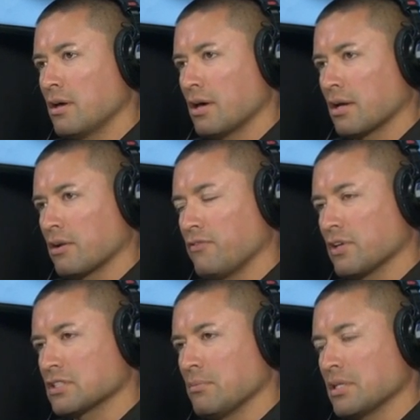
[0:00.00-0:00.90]
I got to
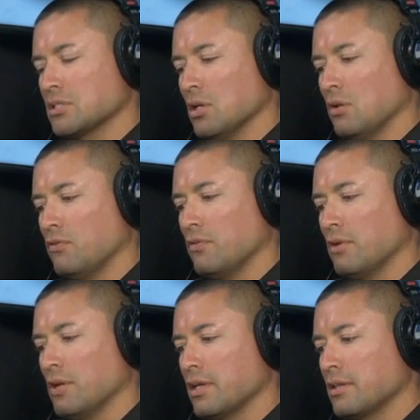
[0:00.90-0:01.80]
fix it myself.
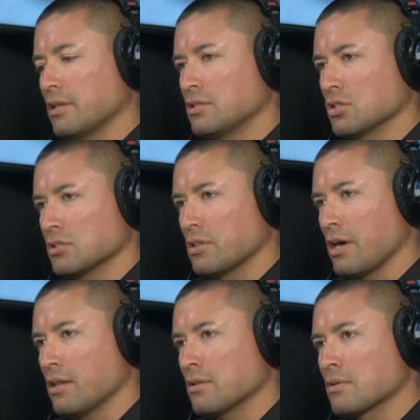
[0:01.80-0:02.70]
And I did just that.